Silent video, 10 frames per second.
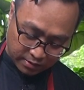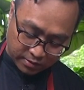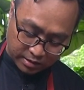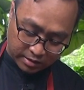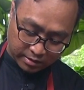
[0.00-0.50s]
of
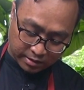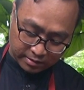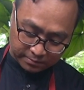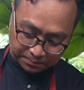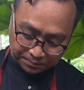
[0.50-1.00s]
the day,
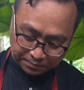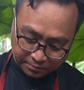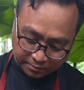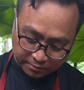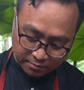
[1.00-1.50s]
right,
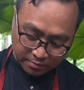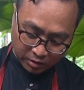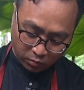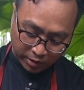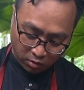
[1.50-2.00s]

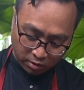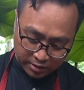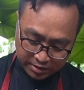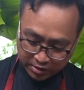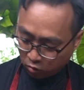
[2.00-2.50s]
when all
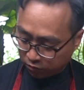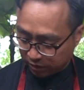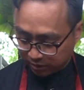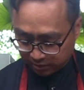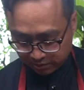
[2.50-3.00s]
this is
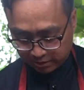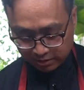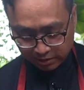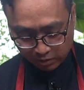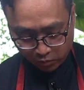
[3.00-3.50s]
over,
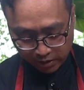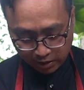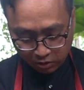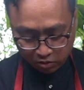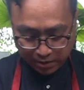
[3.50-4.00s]
we
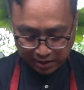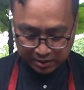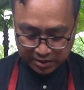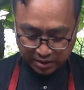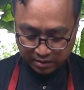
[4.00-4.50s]
can look back
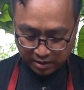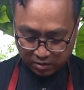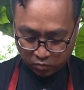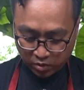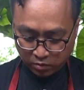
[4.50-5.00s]
and say that
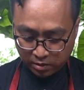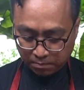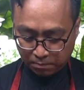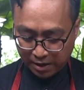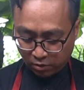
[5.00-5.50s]
we were
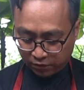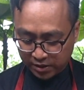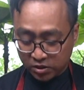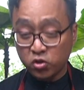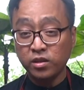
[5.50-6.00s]
part of
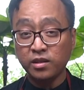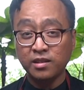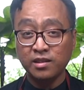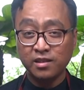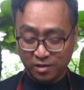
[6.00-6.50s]
history.
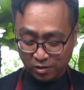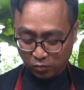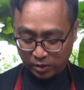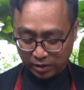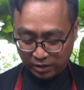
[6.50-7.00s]

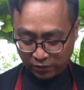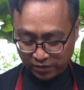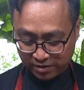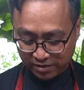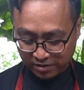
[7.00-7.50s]
We
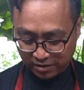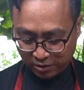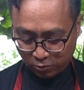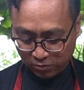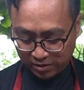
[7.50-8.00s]
lived
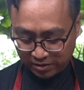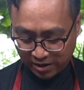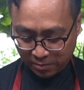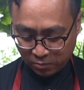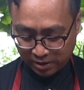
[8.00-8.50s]
through the
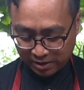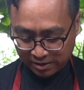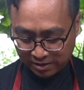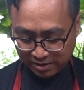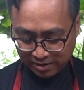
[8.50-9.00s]
time
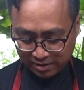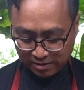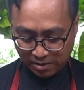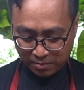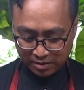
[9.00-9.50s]
when
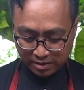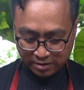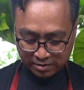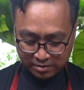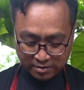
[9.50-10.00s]

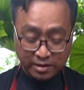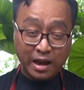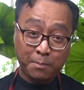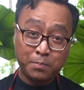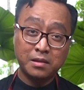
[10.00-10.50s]
Ramadan
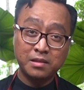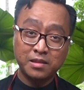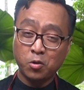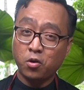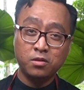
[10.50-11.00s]
happened
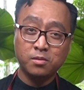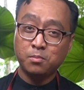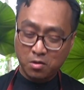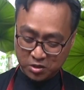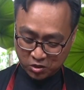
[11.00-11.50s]
and all the
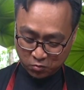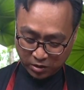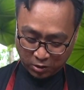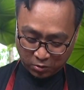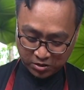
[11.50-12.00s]
mosques were
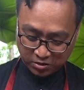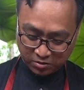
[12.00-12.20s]
closed, you